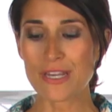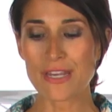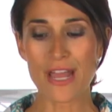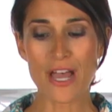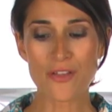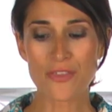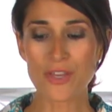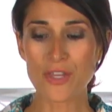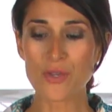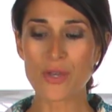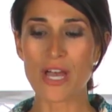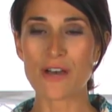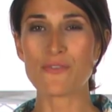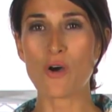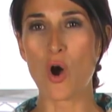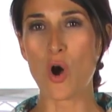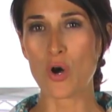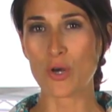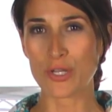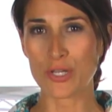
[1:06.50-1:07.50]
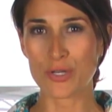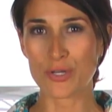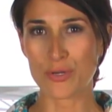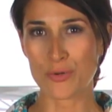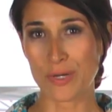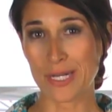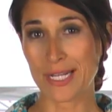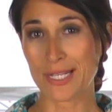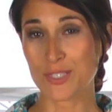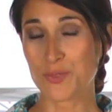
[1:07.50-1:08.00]
Now that you have all your
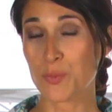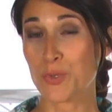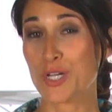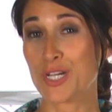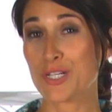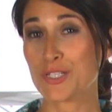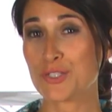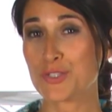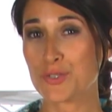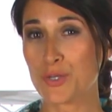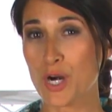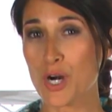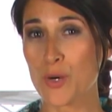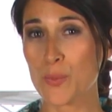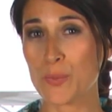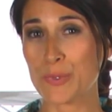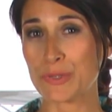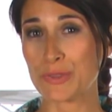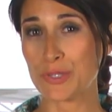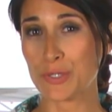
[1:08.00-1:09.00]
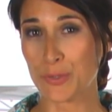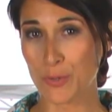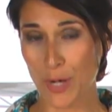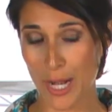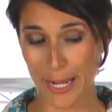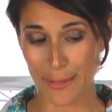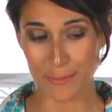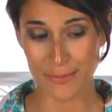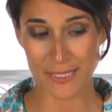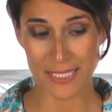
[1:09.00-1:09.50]
ingredients, we're going to start with the
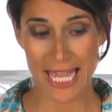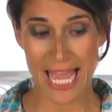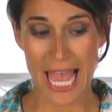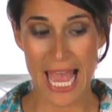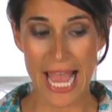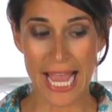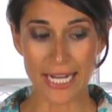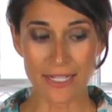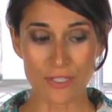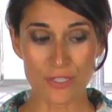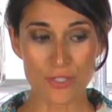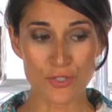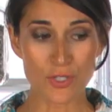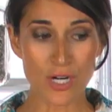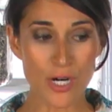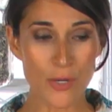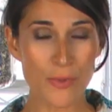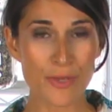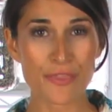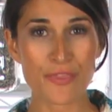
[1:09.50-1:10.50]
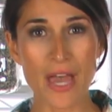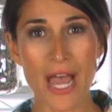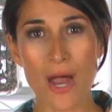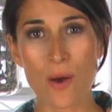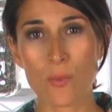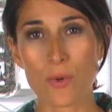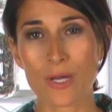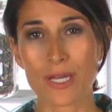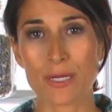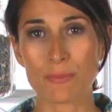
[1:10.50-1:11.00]
crepes. And to start with
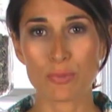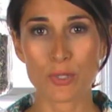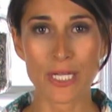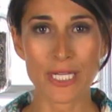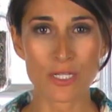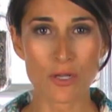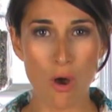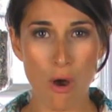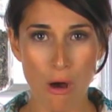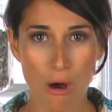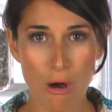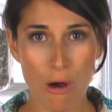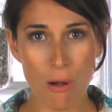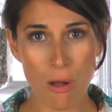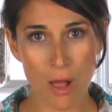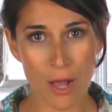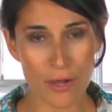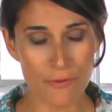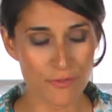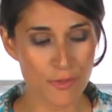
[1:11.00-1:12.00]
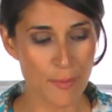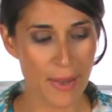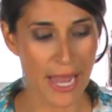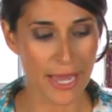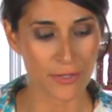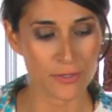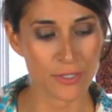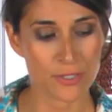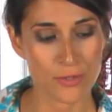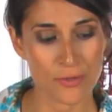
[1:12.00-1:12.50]
that, we're going to blend all of the
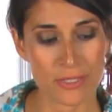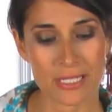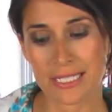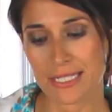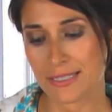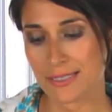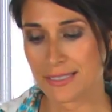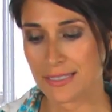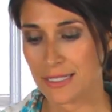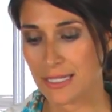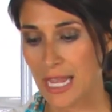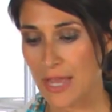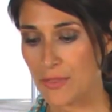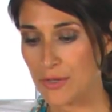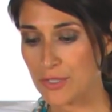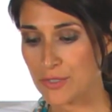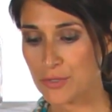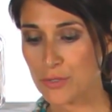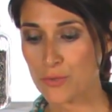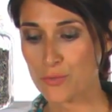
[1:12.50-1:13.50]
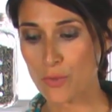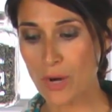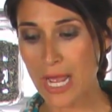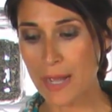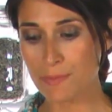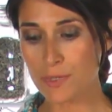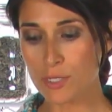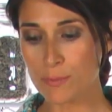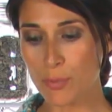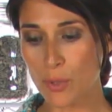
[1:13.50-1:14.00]
batter ingredients together. So
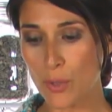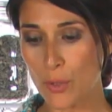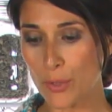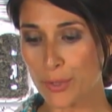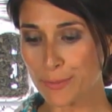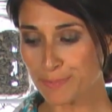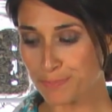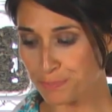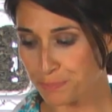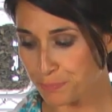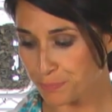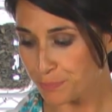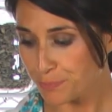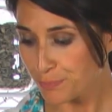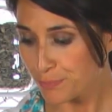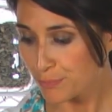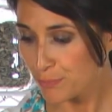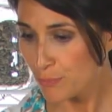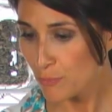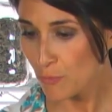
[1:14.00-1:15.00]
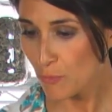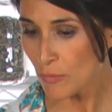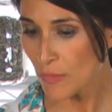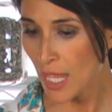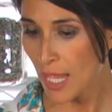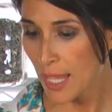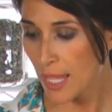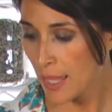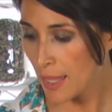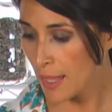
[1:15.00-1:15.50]
grab your bowl
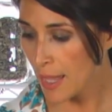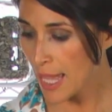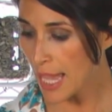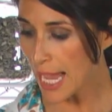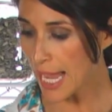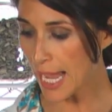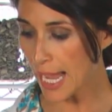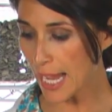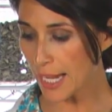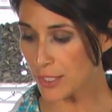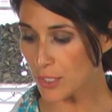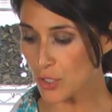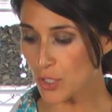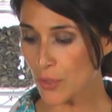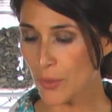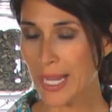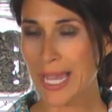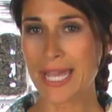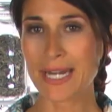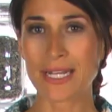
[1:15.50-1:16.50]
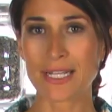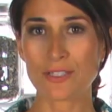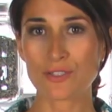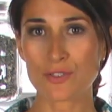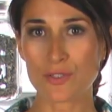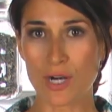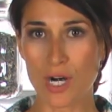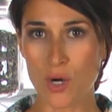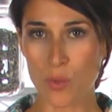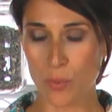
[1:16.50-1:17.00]
and go ahead and
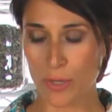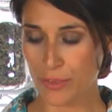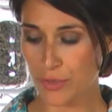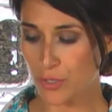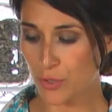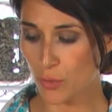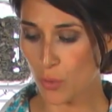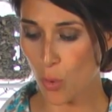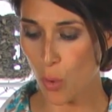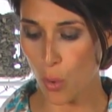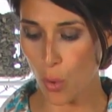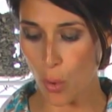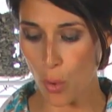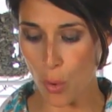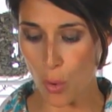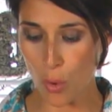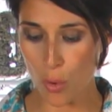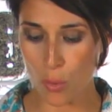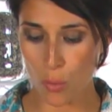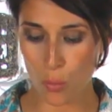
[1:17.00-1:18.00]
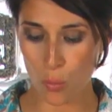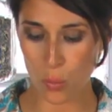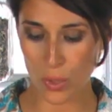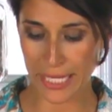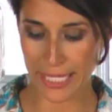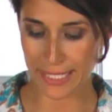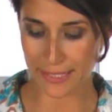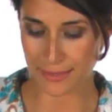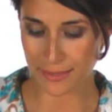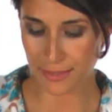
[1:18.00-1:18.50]
start with your whole
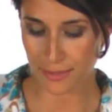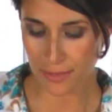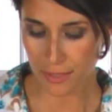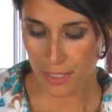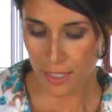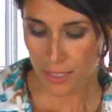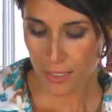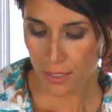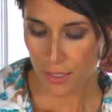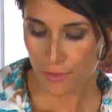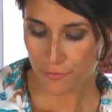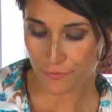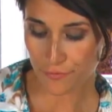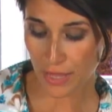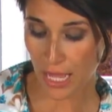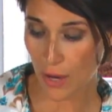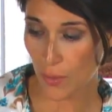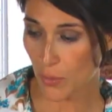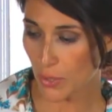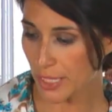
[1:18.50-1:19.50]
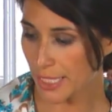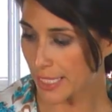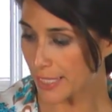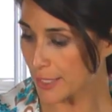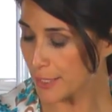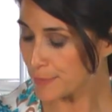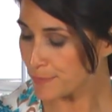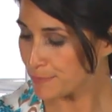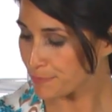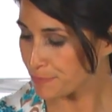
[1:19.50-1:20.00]
wheat flour
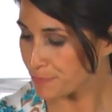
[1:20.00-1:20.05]
here,